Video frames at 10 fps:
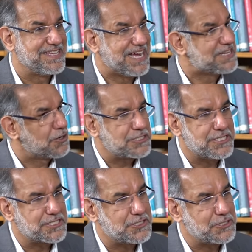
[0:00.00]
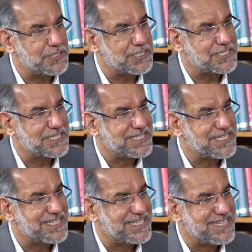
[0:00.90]
and not just Jewish,
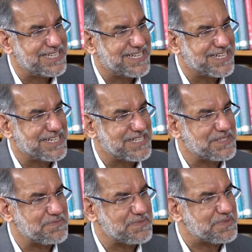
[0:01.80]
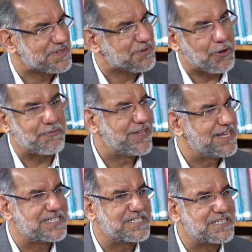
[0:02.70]
or will
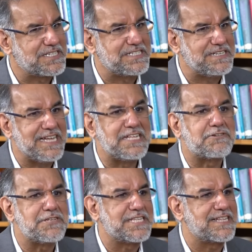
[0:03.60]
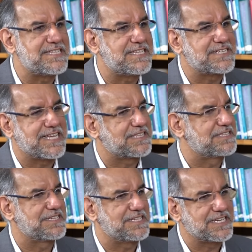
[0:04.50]
it increasingly
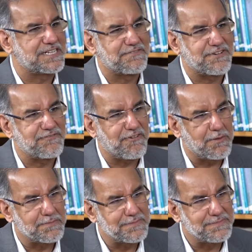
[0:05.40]
take a different form?